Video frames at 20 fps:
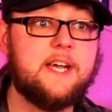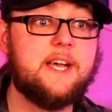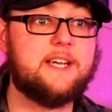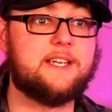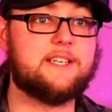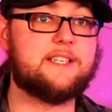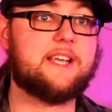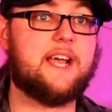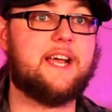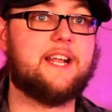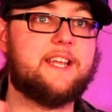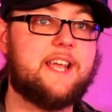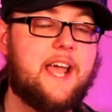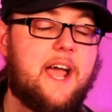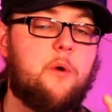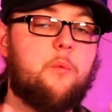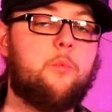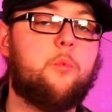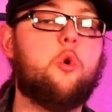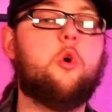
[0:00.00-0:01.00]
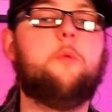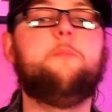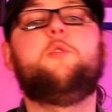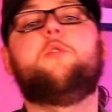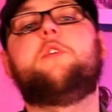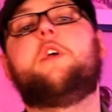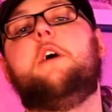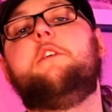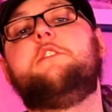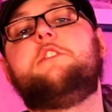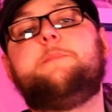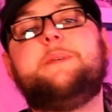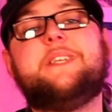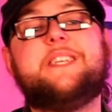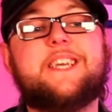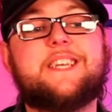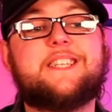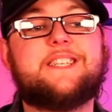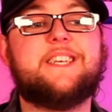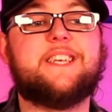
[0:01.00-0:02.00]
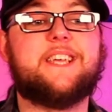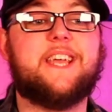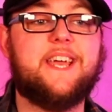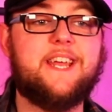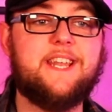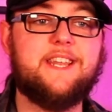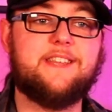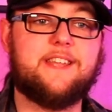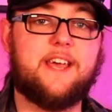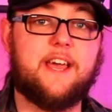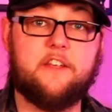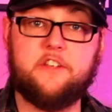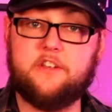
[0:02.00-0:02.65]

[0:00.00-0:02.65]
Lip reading: Exactly how warm you're going to be getting in there.